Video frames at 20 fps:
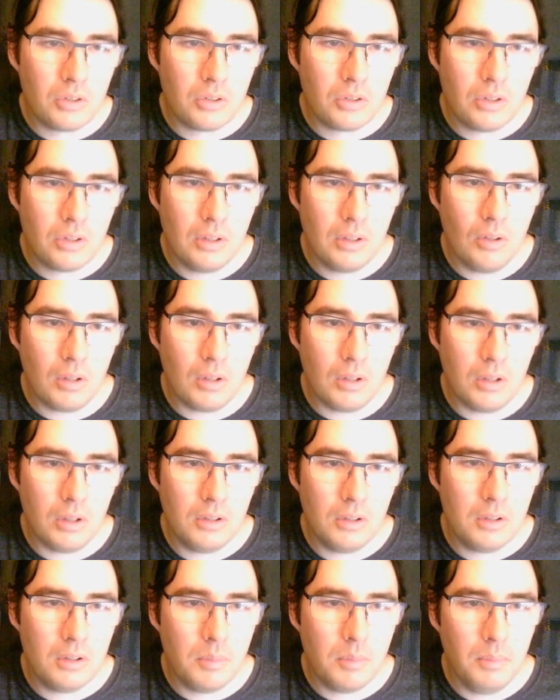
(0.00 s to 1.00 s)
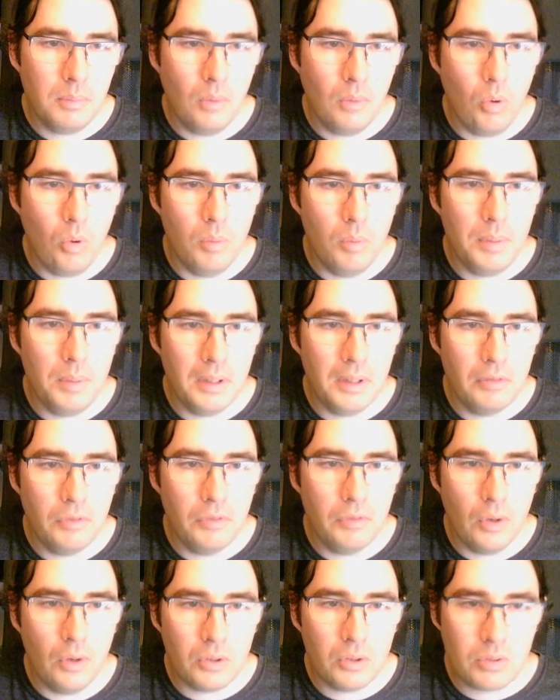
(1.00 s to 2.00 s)
They're not going to all be the
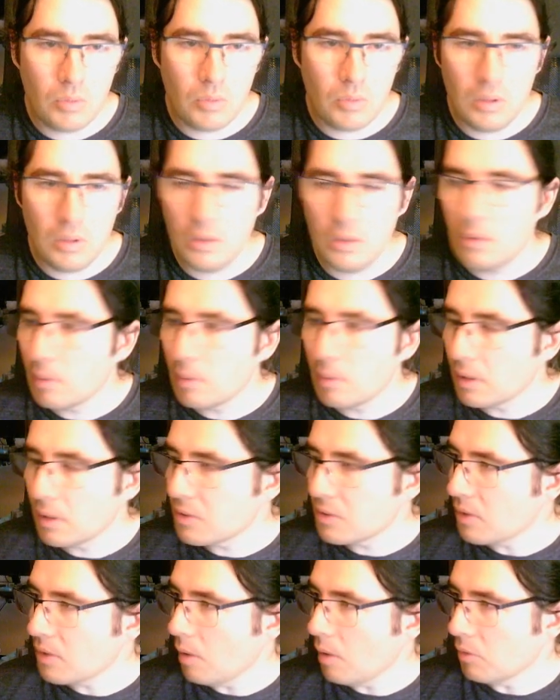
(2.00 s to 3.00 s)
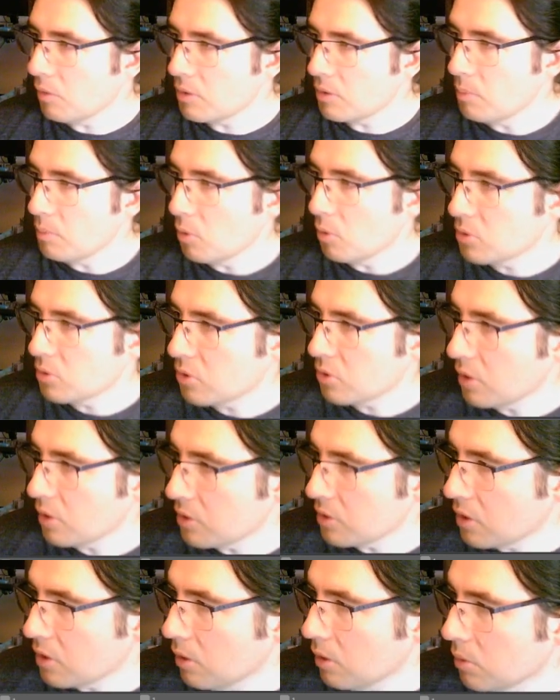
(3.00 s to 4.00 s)
first ones. We're going to start with small stretch
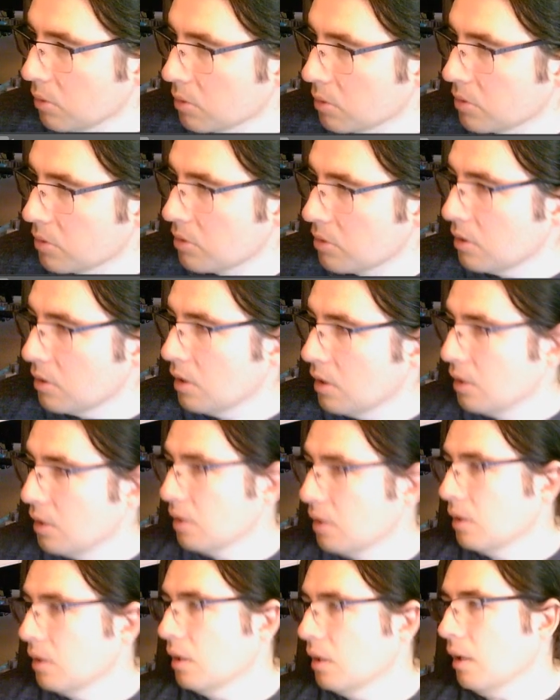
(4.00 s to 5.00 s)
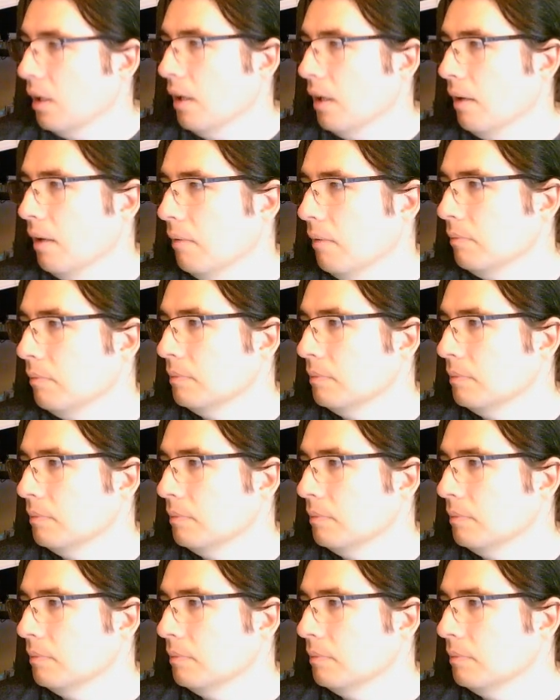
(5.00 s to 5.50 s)
goals. Yeah,